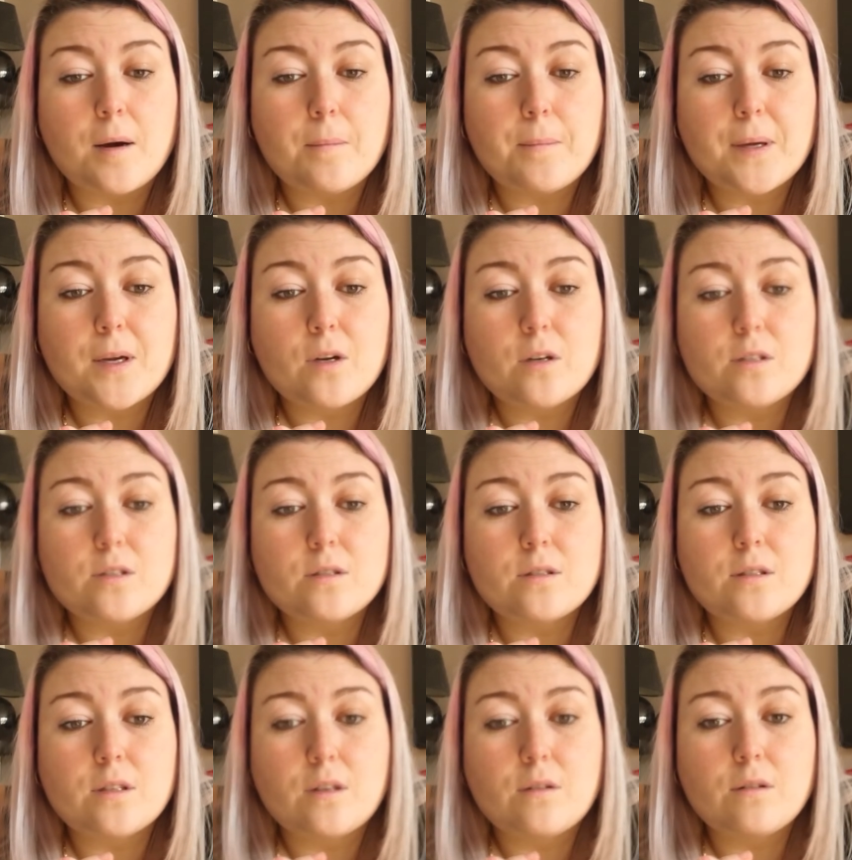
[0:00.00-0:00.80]

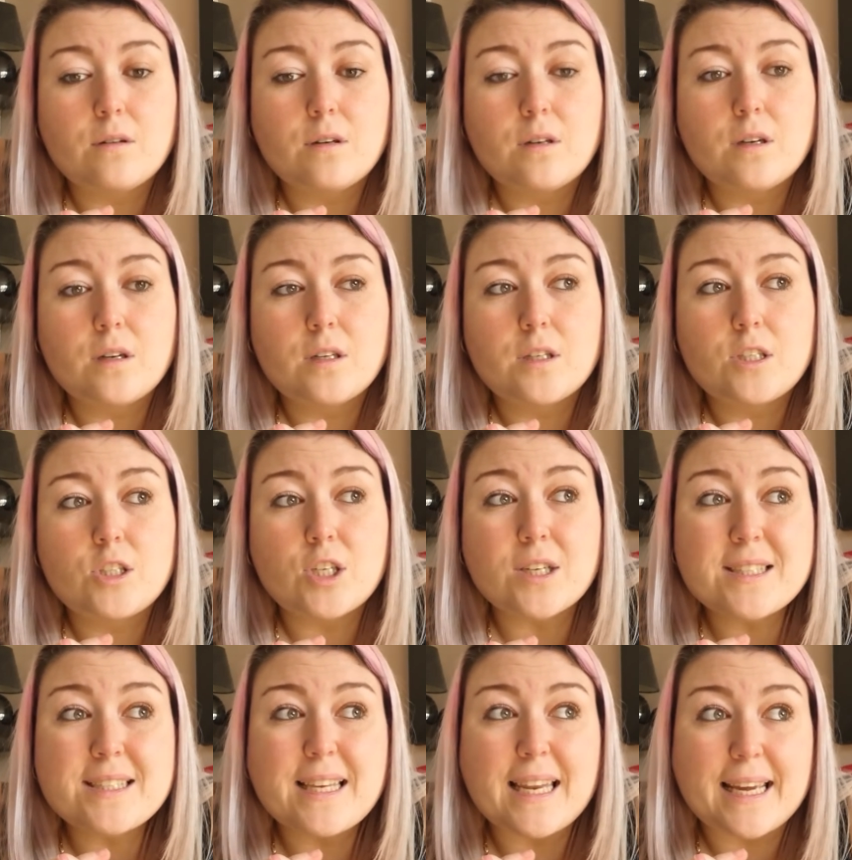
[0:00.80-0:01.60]
because
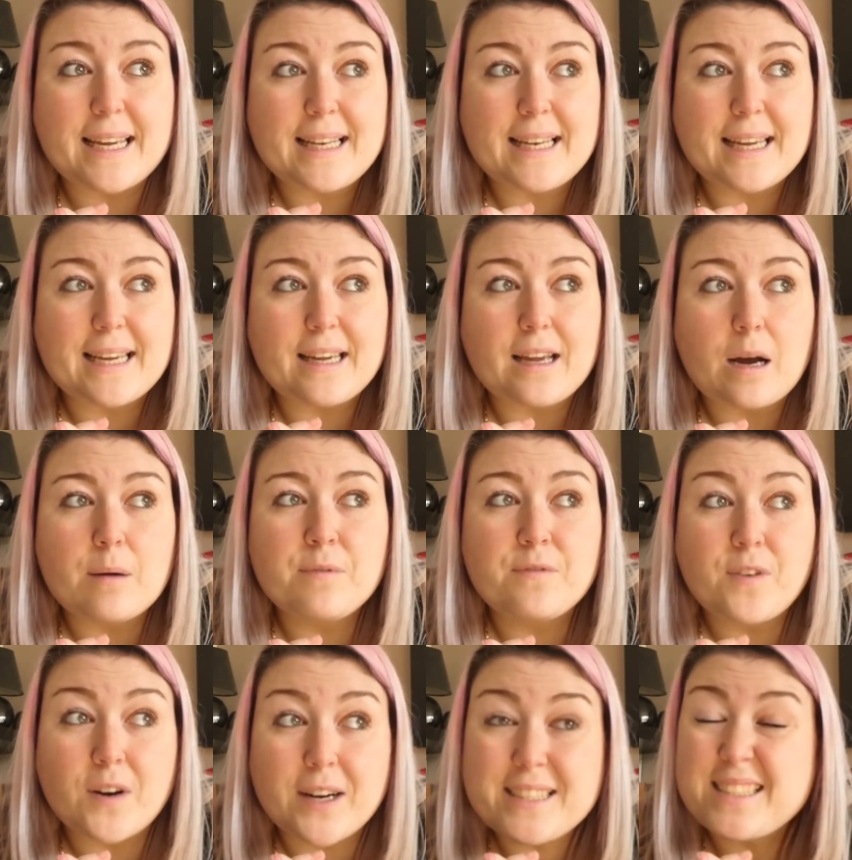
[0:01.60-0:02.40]
just lately I'm
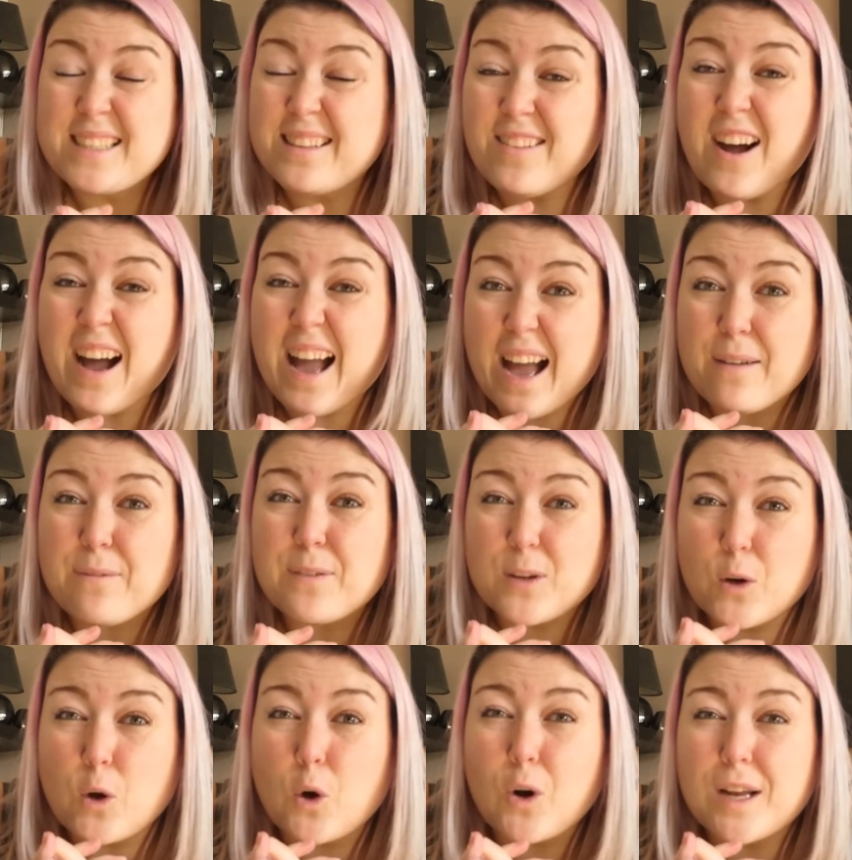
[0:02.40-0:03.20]
finding that I
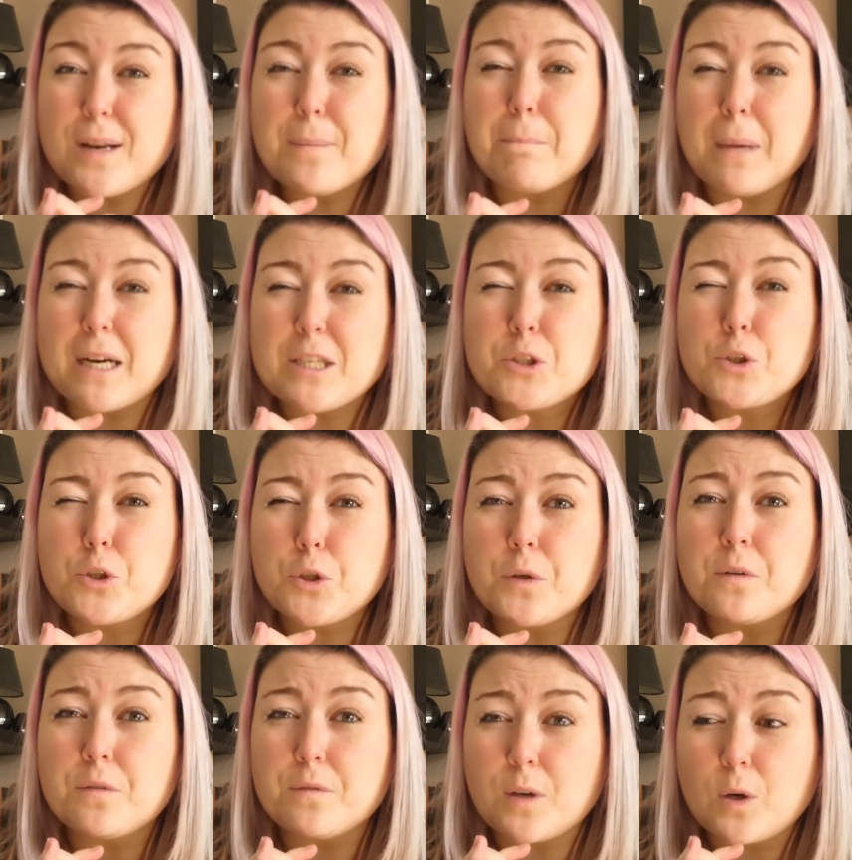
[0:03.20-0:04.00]
haven't got much
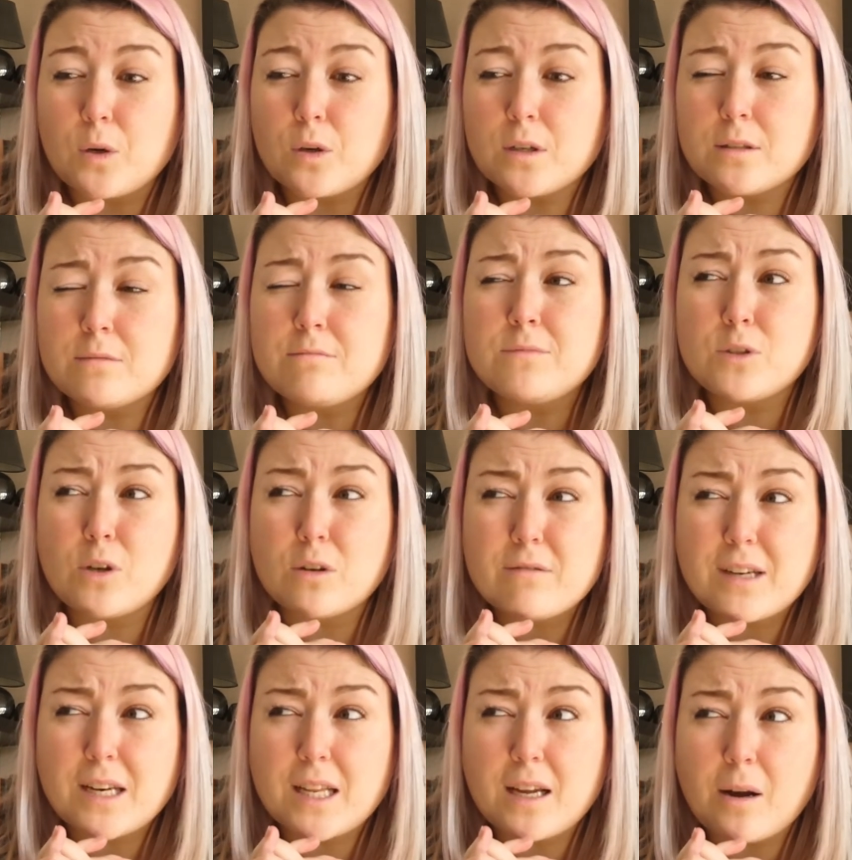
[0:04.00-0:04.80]
to vlog,
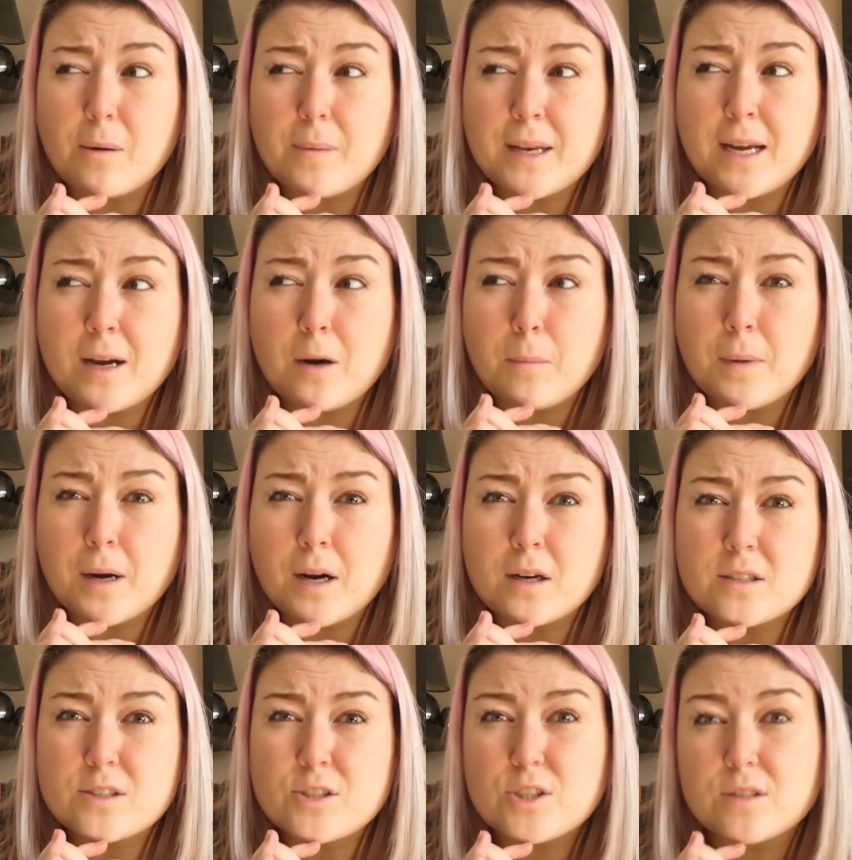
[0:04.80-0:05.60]
not really going out
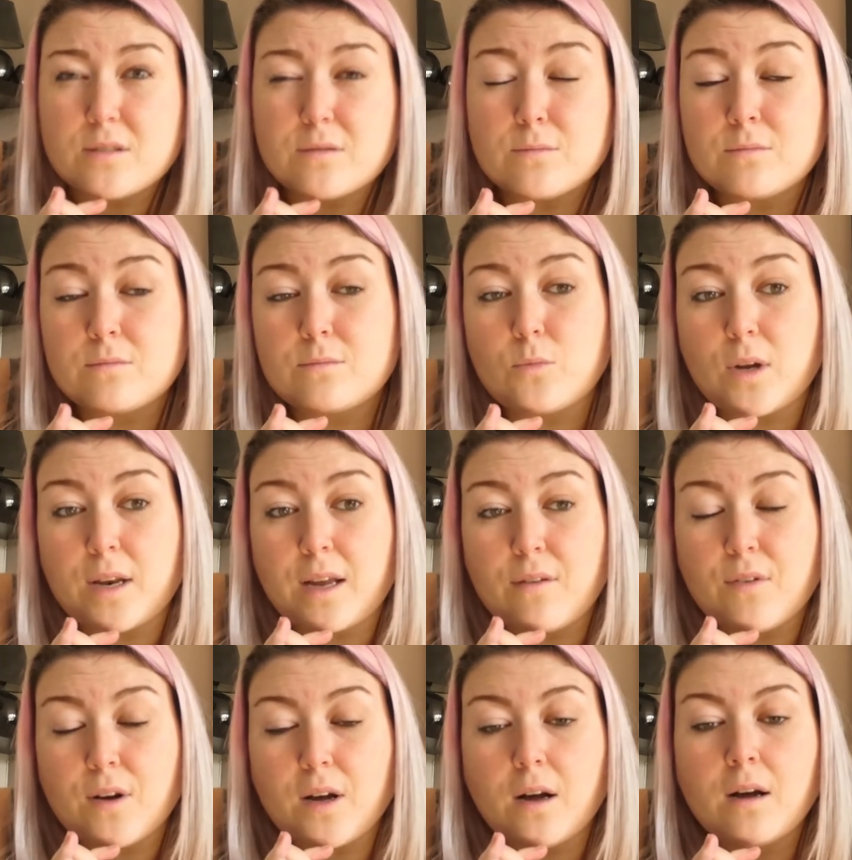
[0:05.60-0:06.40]
much and
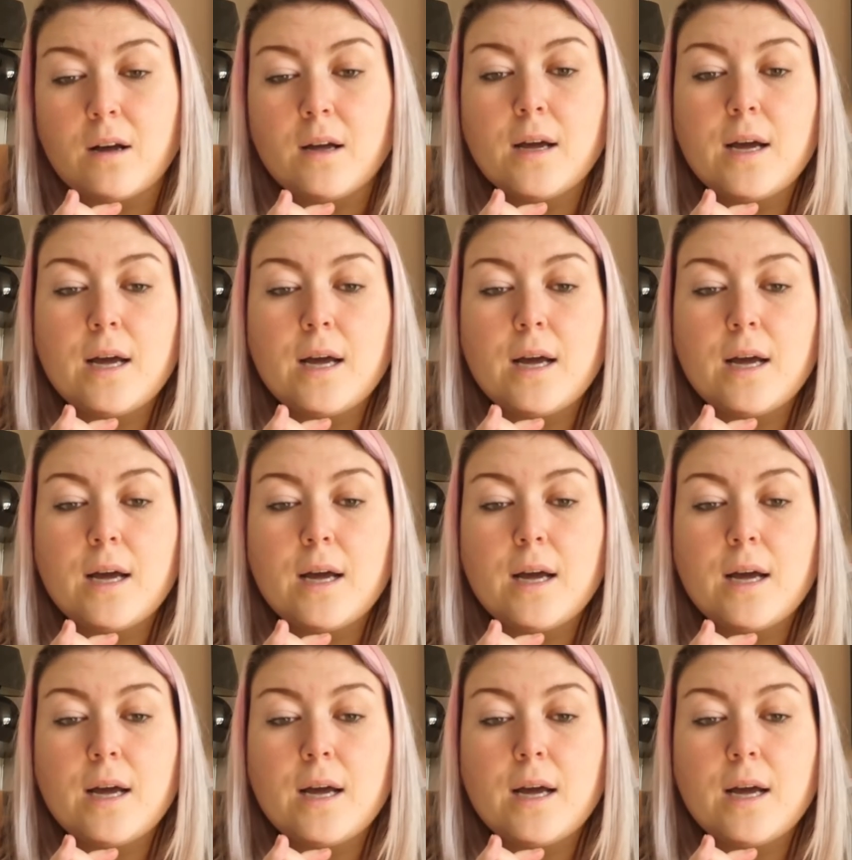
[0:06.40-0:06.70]
whatever,